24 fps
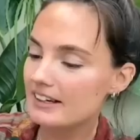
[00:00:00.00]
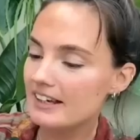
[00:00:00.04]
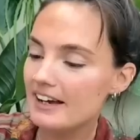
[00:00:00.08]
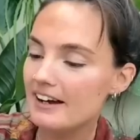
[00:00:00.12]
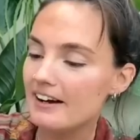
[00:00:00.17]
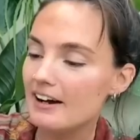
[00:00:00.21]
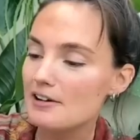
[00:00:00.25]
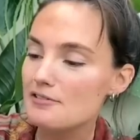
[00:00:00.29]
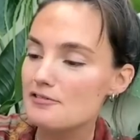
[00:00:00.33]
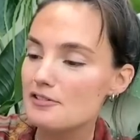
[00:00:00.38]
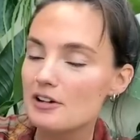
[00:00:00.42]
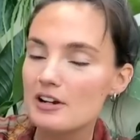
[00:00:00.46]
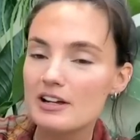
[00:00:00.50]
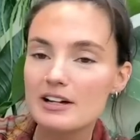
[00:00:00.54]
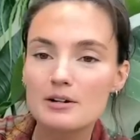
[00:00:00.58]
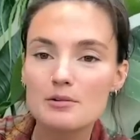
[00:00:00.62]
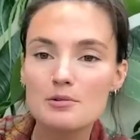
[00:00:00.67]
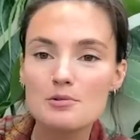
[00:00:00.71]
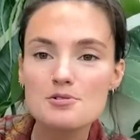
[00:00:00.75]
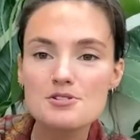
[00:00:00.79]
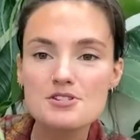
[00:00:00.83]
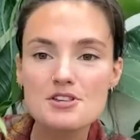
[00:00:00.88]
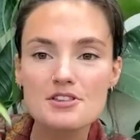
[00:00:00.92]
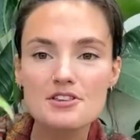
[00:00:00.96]
Yeah, I feel like
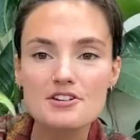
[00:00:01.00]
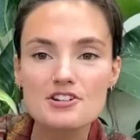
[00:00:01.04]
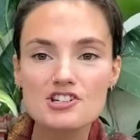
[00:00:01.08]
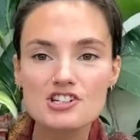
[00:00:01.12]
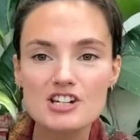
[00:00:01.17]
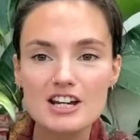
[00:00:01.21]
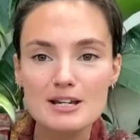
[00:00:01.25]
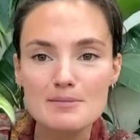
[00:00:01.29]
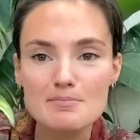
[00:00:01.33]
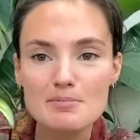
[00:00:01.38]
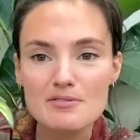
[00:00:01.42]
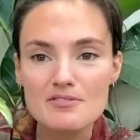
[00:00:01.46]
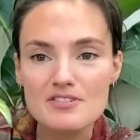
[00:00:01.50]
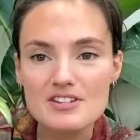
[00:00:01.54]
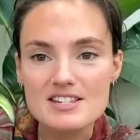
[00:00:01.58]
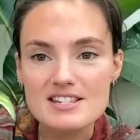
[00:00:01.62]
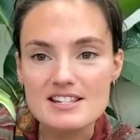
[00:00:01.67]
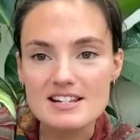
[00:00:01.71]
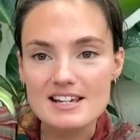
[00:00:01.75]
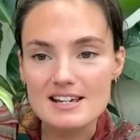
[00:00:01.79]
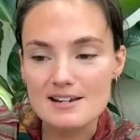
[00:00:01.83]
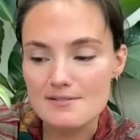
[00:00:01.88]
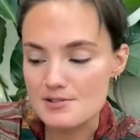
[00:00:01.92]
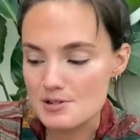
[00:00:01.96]
also the shape of its
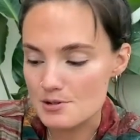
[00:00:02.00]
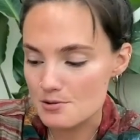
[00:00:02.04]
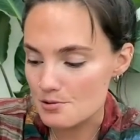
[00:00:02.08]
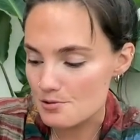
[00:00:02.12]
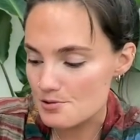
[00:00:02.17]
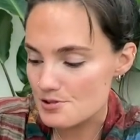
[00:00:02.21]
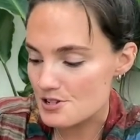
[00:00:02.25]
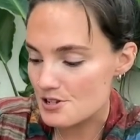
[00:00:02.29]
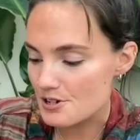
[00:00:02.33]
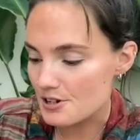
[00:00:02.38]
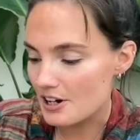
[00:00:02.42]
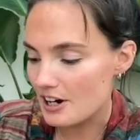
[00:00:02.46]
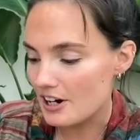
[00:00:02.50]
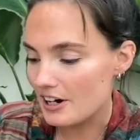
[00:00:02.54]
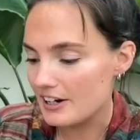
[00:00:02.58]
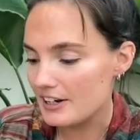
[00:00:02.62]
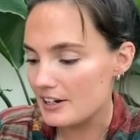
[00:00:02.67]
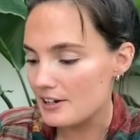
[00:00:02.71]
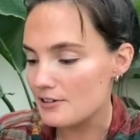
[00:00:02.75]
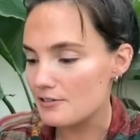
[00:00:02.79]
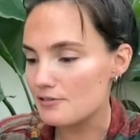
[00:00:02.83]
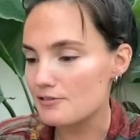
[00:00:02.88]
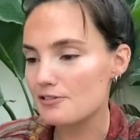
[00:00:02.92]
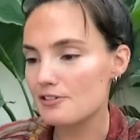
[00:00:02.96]
leaves also
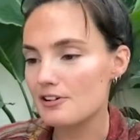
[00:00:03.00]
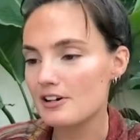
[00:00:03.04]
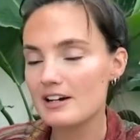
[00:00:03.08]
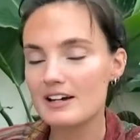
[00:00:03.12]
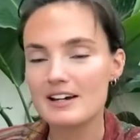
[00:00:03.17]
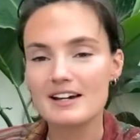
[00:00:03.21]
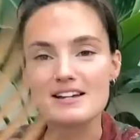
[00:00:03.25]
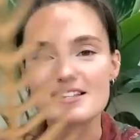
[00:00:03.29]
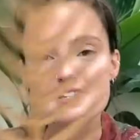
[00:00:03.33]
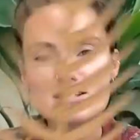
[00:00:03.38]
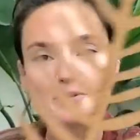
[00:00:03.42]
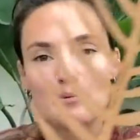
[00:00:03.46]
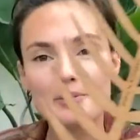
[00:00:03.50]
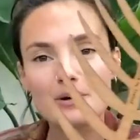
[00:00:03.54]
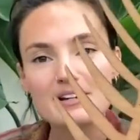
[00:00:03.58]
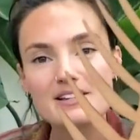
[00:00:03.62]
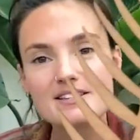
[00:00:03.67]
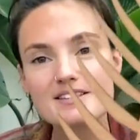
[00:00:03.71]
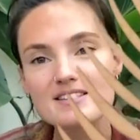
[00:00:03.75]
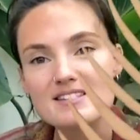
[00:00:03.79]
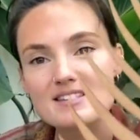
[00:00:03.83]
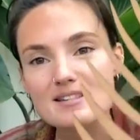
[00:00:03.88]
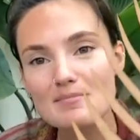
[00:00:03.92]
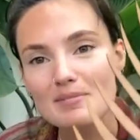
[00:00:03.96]
kind of is quite
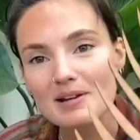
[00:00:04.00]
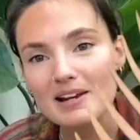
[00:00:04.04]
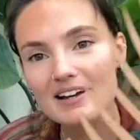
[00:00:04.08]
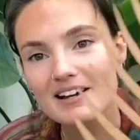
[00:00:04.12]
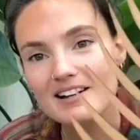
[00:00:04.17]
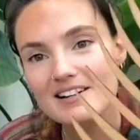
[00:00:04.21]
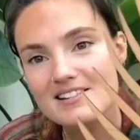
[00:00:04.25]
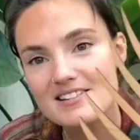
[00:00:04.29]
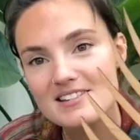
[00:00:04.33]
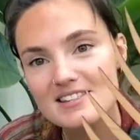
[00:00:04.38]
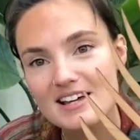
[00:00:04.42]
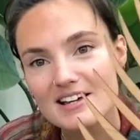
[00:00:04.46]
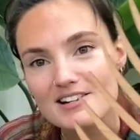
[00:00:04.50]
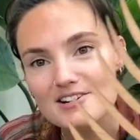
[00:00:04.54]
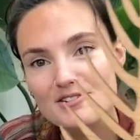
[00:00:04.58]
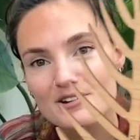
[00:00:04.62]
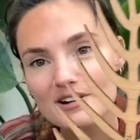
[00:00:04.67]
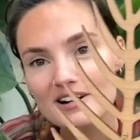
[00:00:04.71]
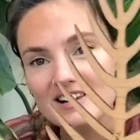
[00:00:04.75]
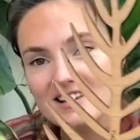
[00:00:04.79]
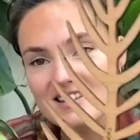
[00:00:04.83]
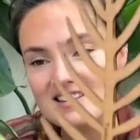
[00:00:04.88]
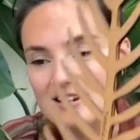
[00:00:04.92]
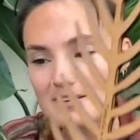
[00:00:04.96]
similar to that
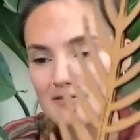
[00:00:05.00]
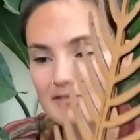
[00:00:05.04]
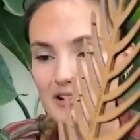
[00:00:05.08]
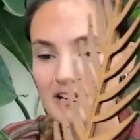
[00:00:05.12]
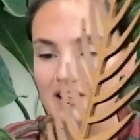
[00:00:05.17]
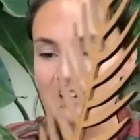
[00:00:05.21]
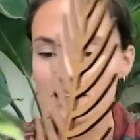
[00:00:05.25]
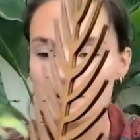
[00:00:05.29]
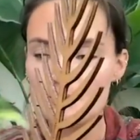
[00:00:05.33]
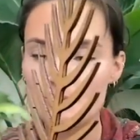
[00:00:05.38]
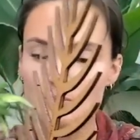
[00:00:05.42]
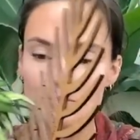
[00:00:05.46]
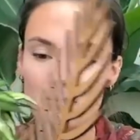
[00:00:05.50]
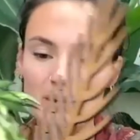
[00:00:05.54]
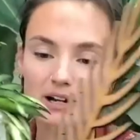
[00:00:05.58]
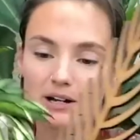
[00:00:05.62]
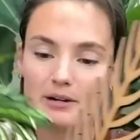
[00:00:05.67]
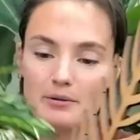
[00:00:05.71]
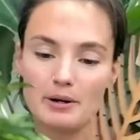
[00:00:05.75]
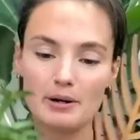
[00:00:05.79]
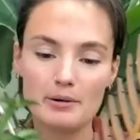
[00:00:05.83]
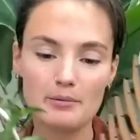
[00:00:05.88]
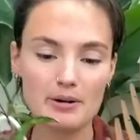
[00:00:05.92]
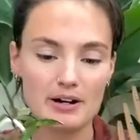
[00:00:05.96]
trellis, and I feel like it would work
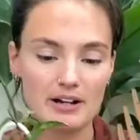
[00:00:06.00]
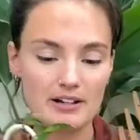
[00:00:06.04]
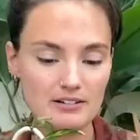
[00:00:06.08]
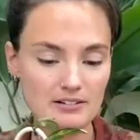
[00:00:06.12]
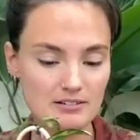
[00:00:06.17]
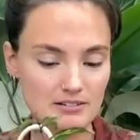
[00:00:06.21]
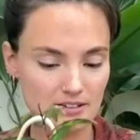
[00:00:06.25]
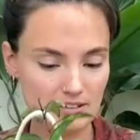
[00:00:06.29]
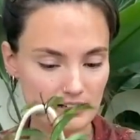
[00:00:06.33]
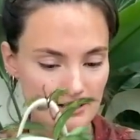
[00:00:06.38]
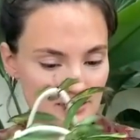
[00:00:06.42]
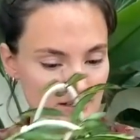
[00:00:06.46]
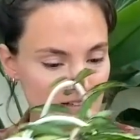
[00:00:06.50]
quite well.